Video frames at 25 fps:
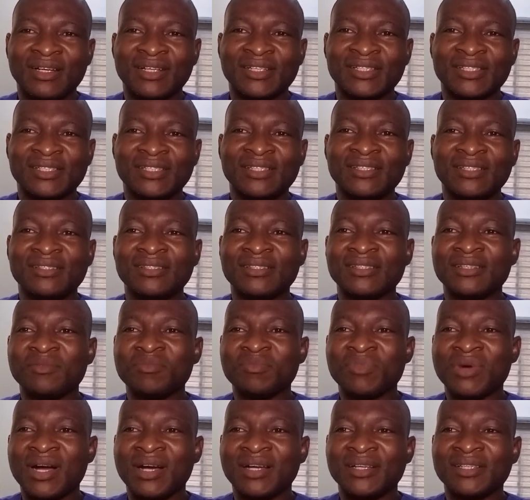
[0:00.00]
cystic
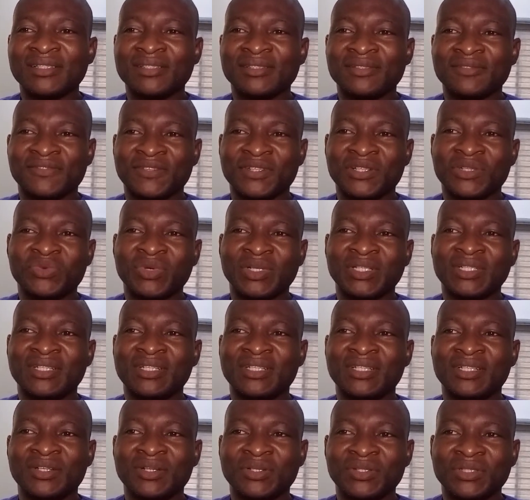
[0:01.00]
mass,
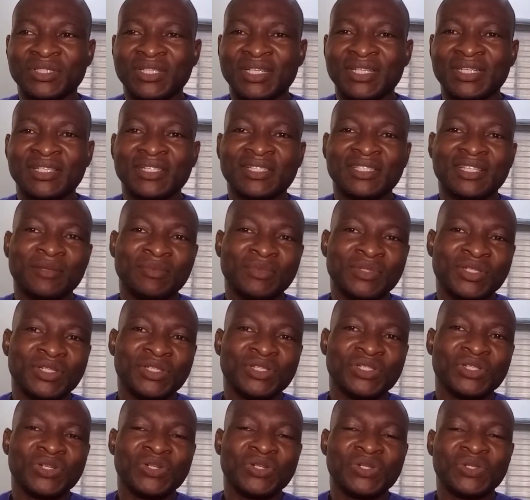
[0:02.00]
frequently containing
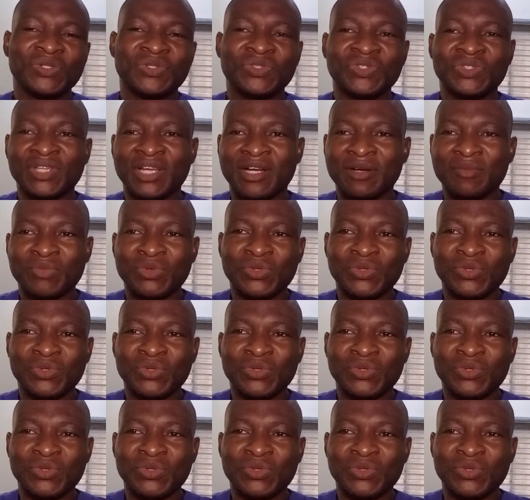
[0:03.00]
septations and